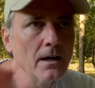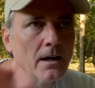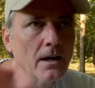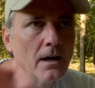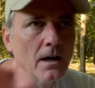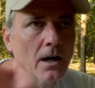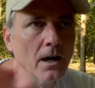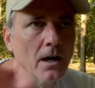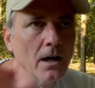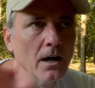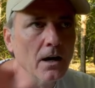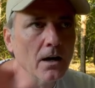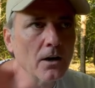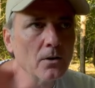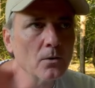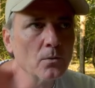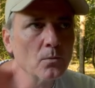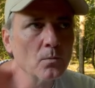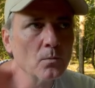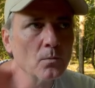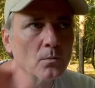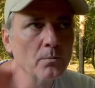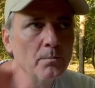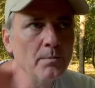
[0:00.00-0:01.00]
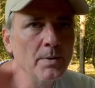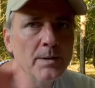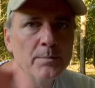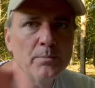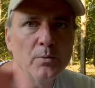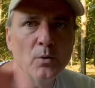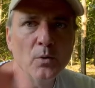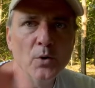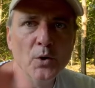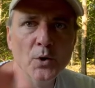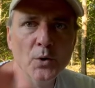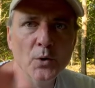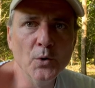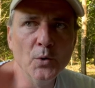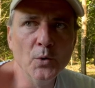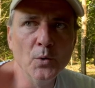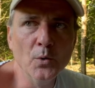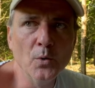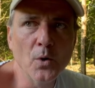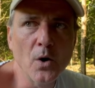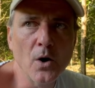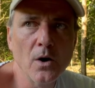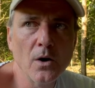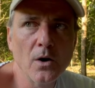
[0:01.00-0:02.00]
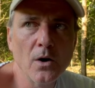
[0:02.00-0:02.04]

uh, people who